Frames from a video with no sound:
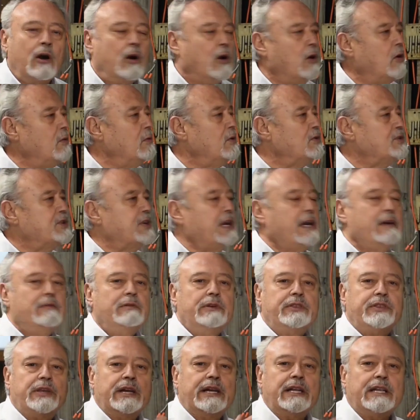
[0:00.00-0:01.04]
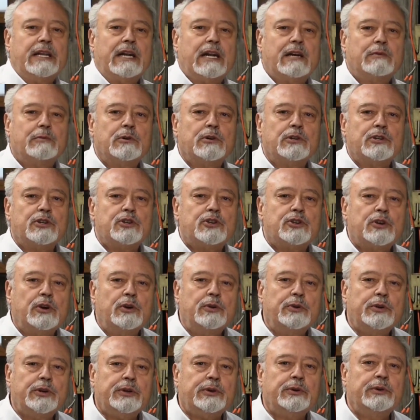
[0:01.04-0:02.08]
Almost everything that I'm going to
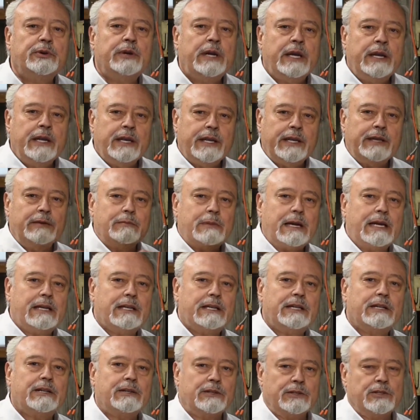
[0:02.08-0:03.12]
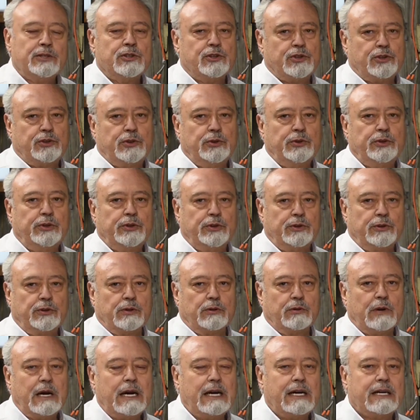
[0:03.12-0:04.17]
show you in my little studio
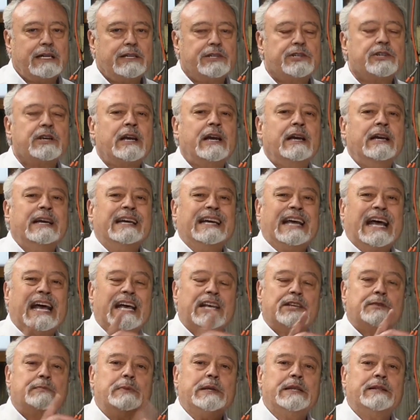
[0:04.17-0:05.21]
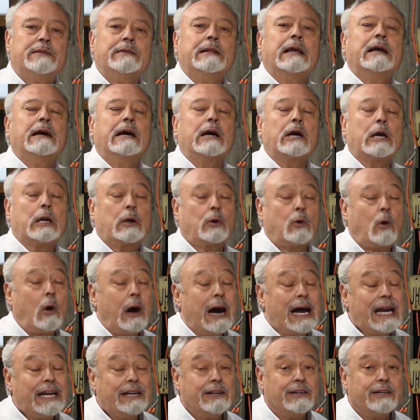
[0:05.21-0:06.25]
garage has been
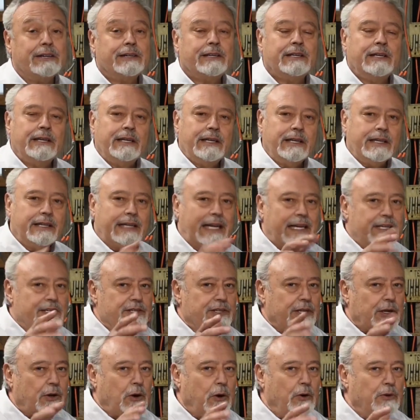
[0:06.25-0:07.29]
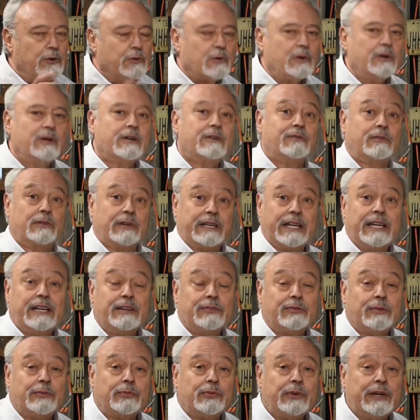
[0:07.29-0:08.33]
acquired, and that's the code word for get
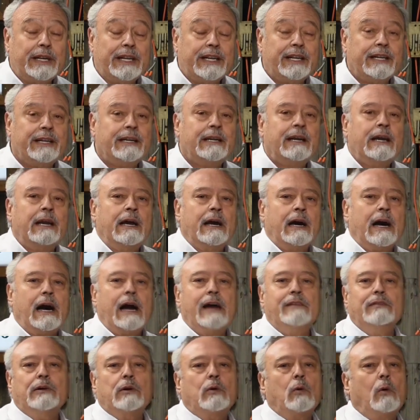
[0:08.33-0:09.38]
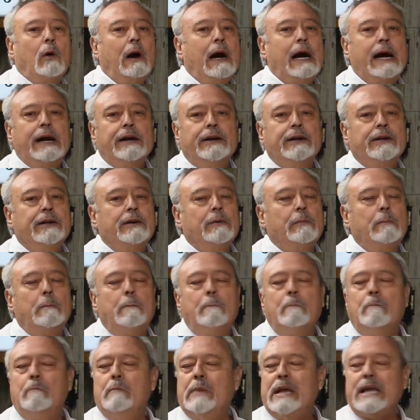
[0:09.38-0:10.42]
it for free. I've acquired
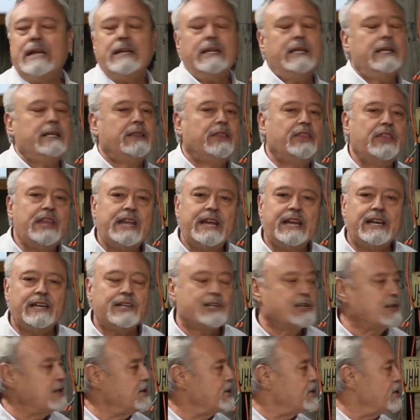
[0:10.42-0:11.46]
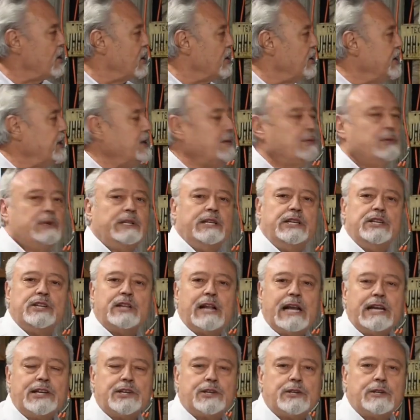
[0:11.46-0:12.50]
many things, starting with these
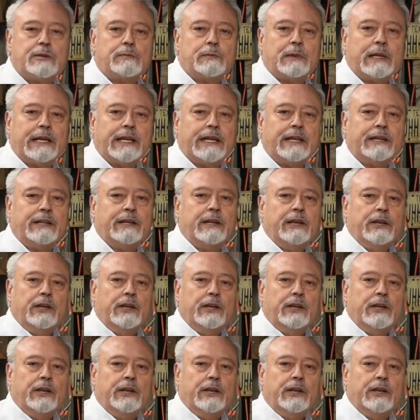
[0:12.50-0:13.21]
license plates.